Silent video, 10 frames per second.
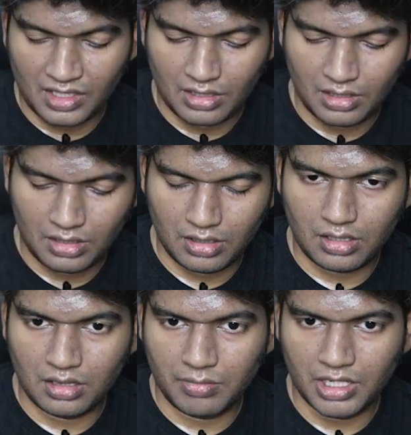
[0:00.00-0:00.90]
here
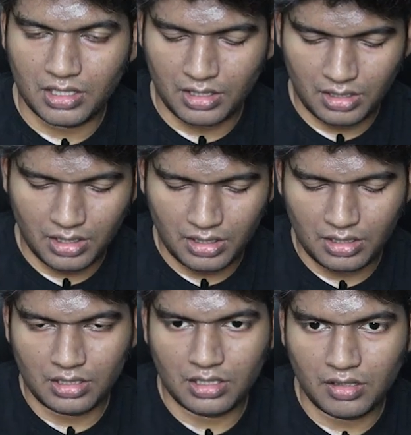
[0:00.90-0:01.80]
in the button I
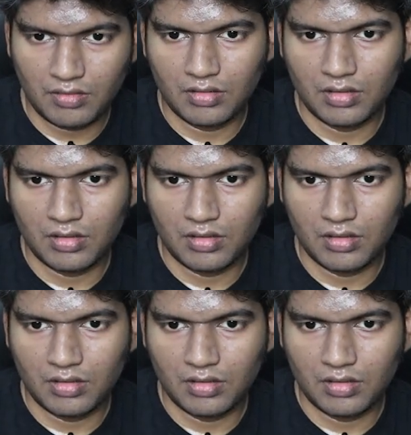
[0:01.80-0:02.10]
will give